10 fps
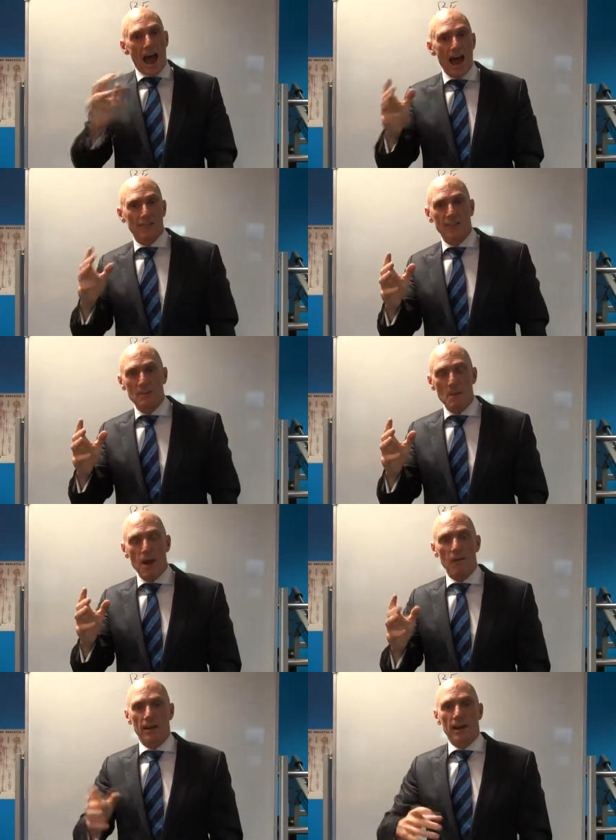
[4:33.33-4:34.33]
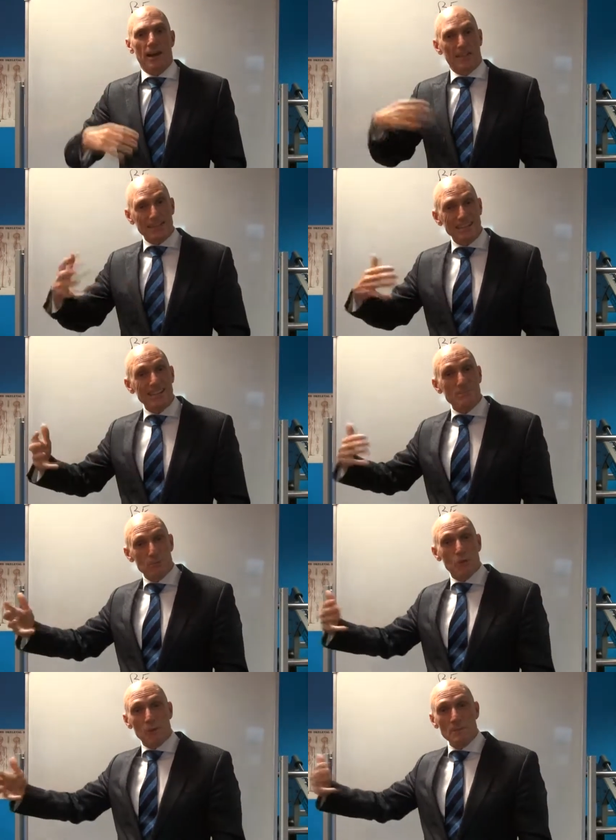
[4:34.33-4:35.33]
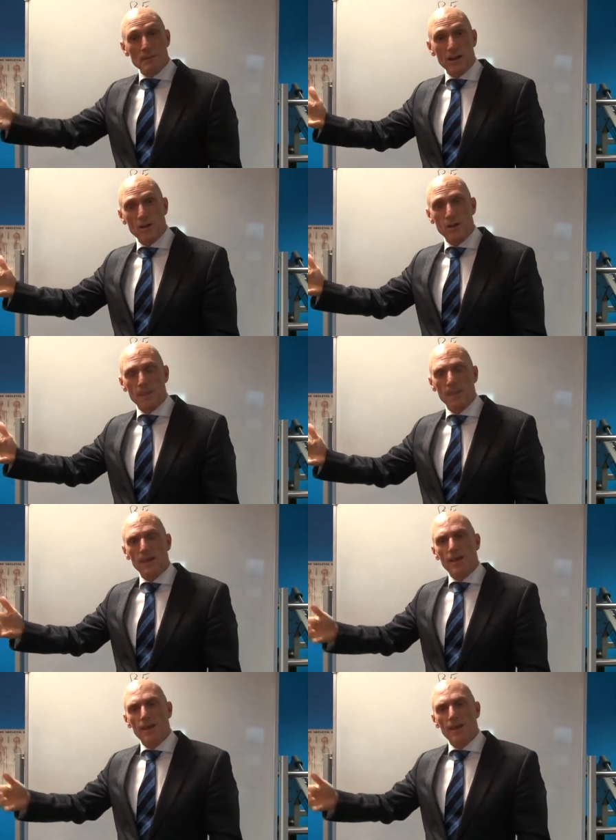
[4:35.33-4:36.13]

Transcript: after they're married. They seem to put the weight back on.